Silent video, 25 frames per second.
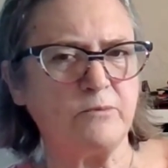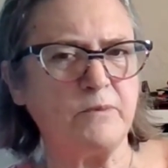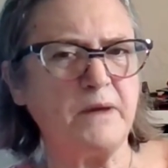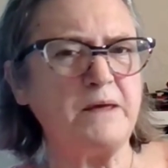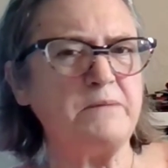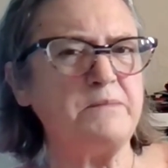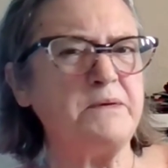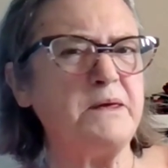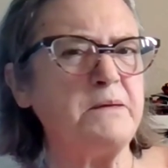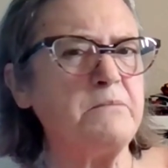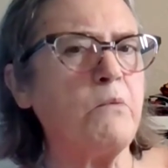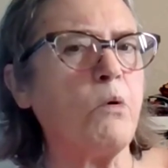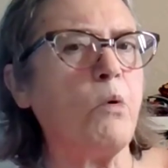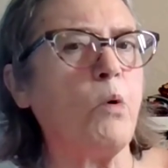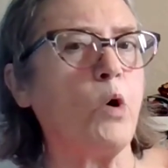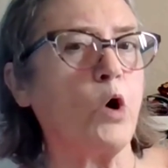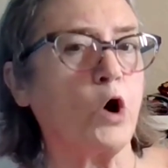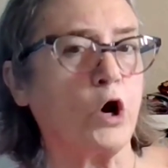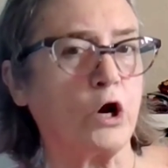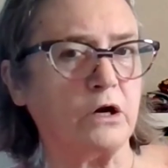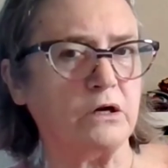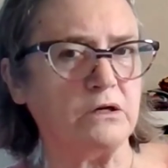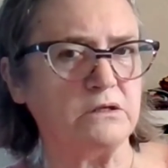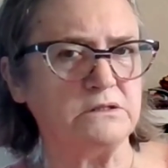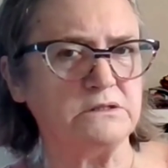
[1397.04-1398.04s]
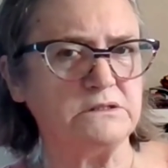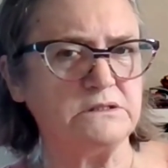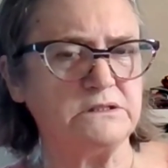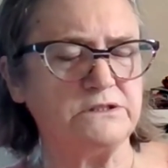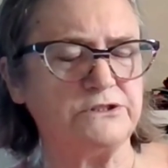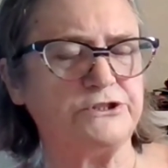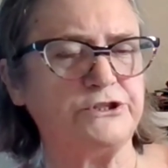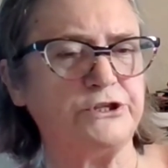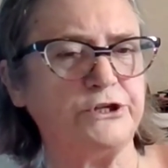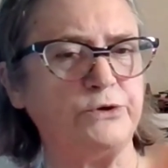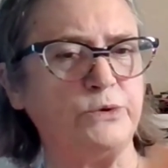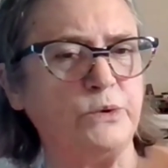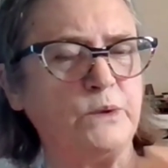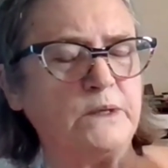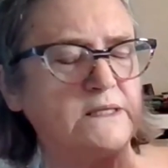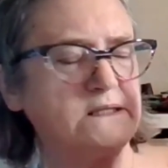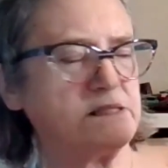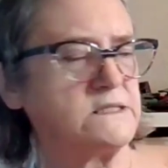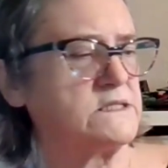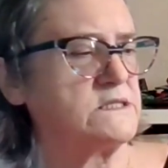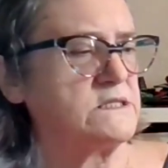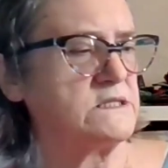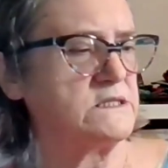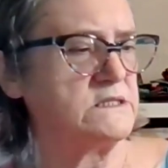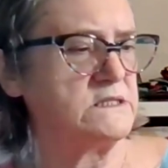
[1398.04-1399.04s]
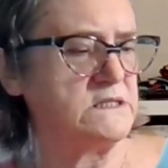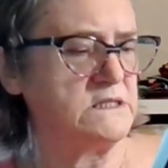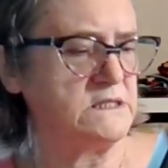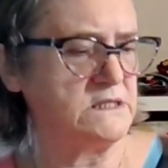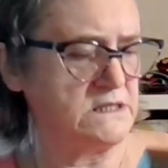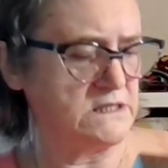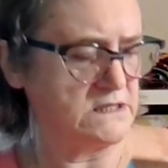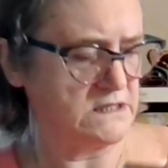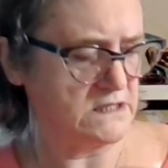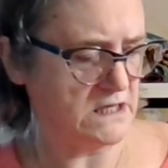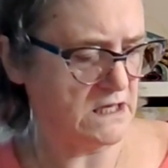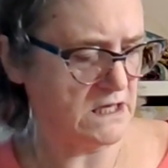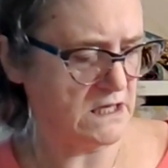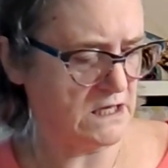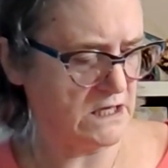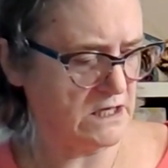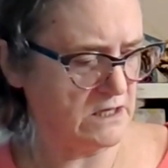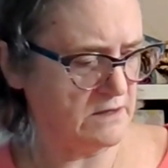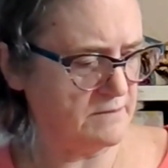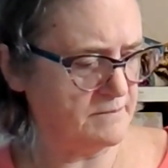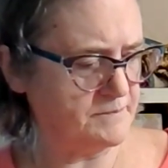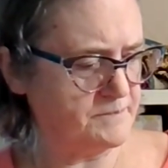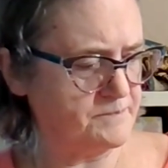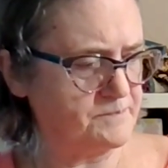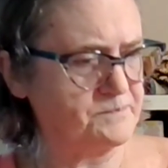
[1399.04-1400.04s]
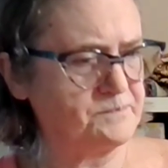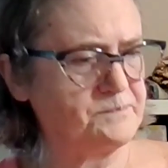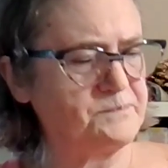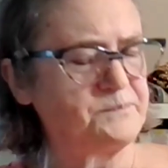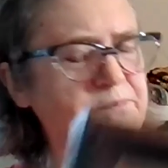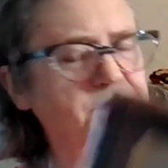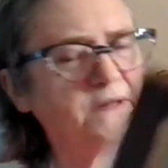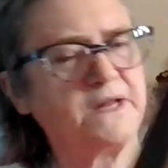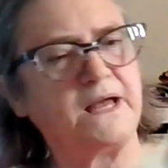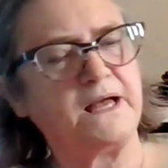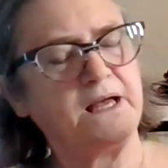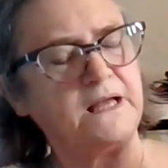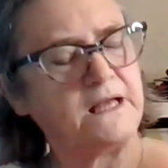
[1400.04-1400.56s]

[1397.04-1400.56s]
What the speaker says: there may be more to it. And